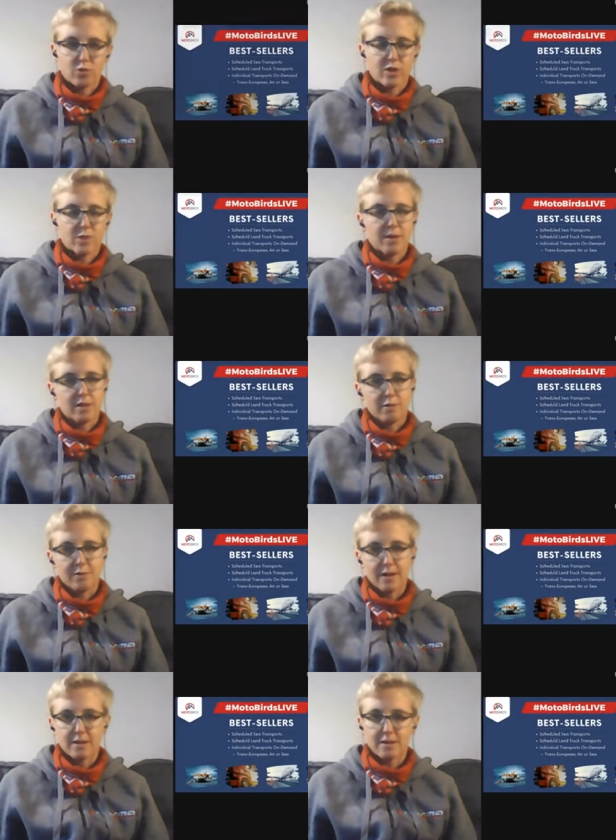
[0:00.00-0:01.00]

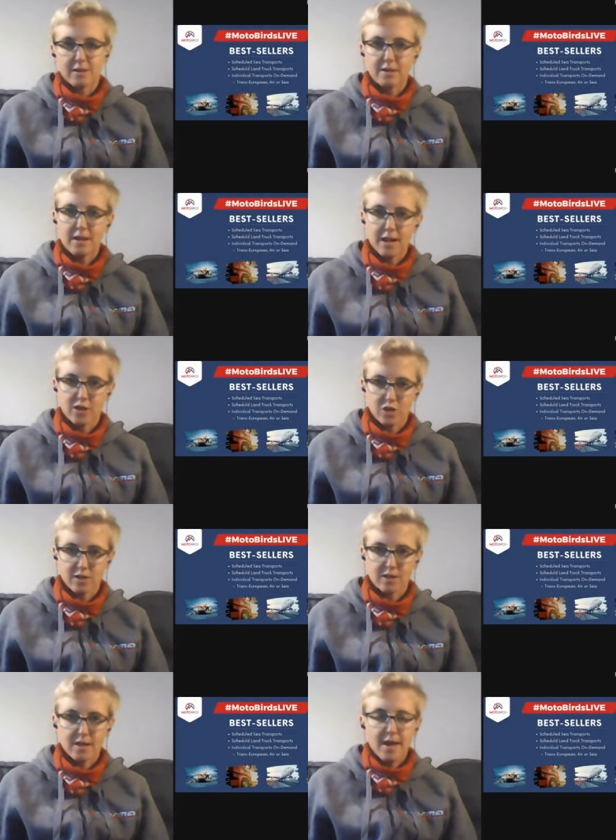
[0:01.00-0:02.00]
specified
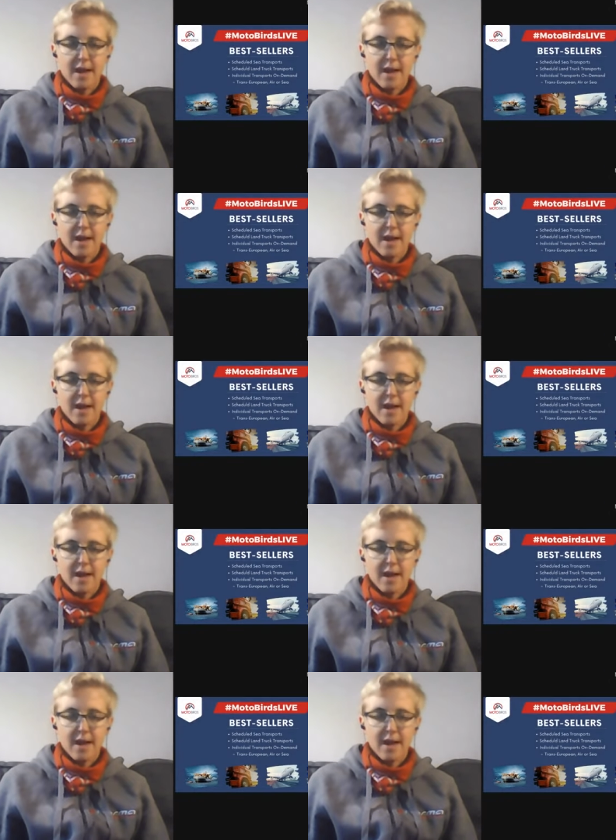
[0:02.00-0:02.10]
destinations.